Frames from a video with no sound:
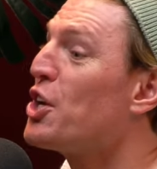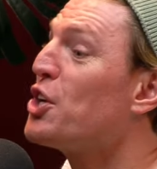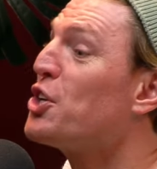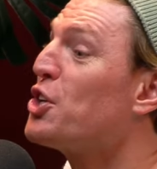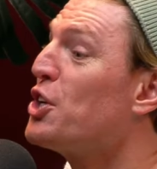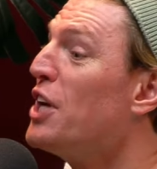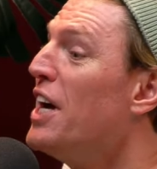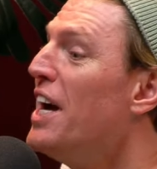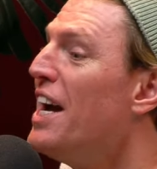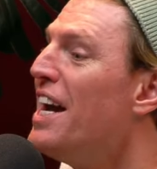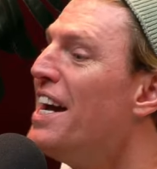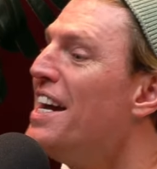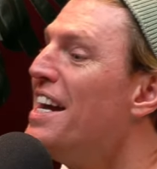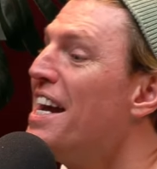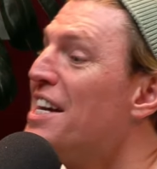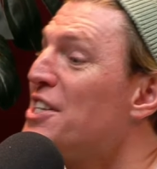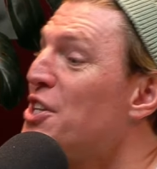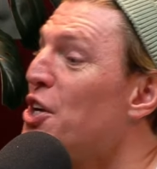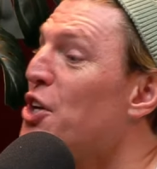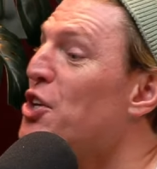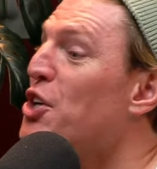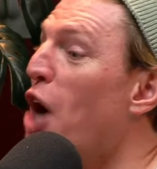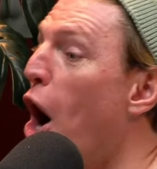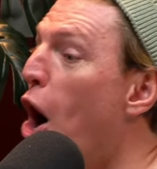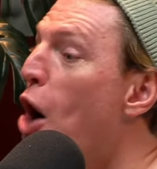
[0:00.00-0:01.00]
year old He has
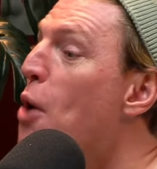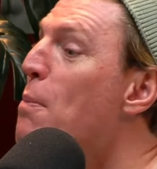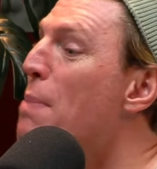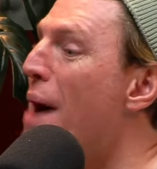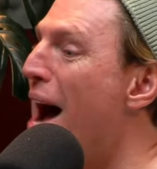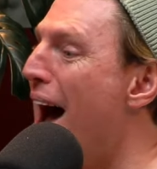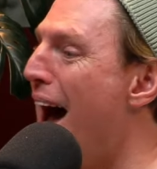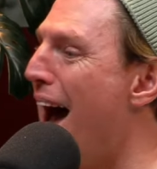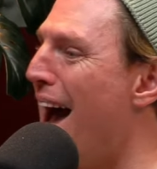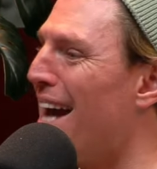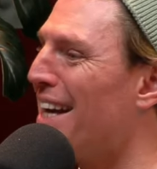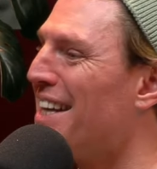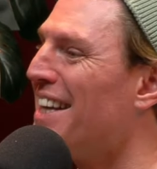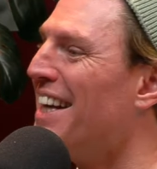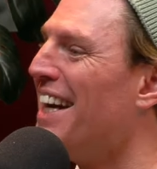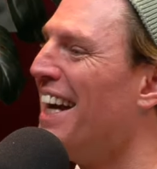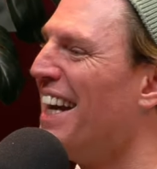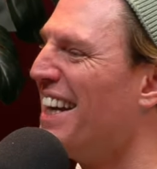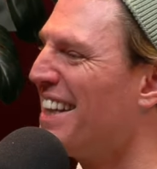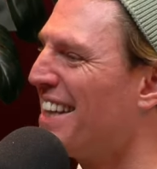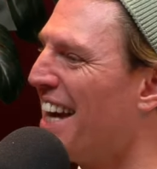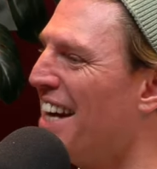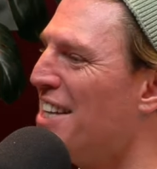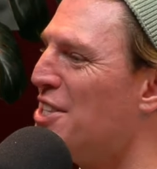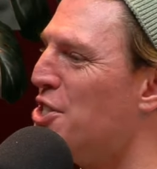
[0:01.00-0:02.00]
a go bag in
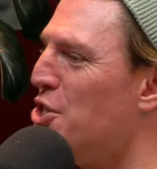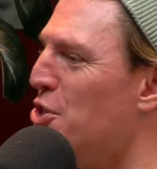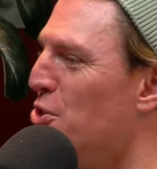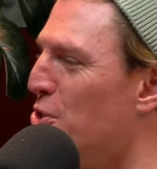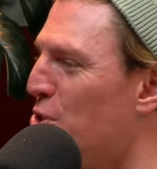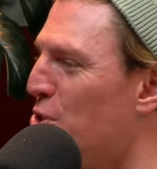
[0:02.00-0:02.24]
case you